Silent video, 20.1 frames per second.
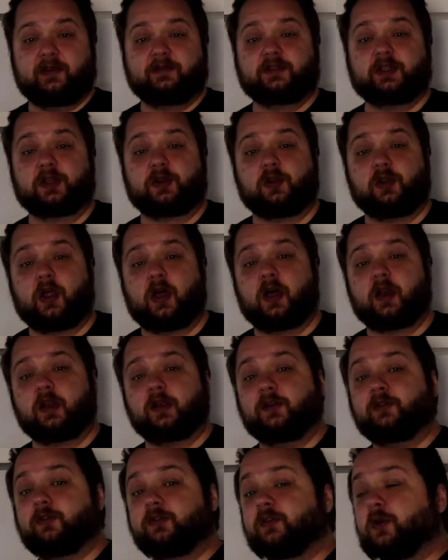I've done a lot
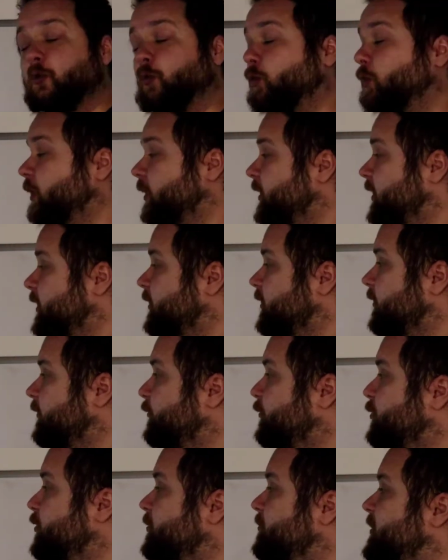of work in the
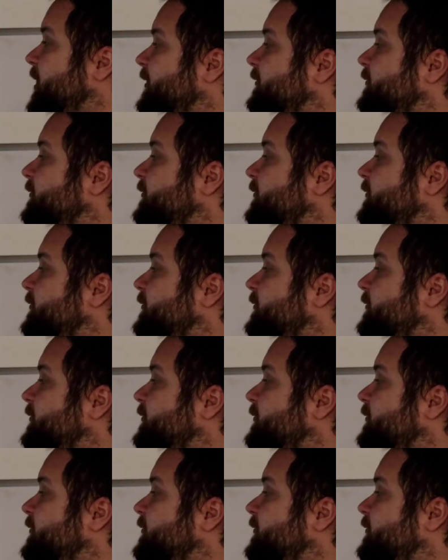food and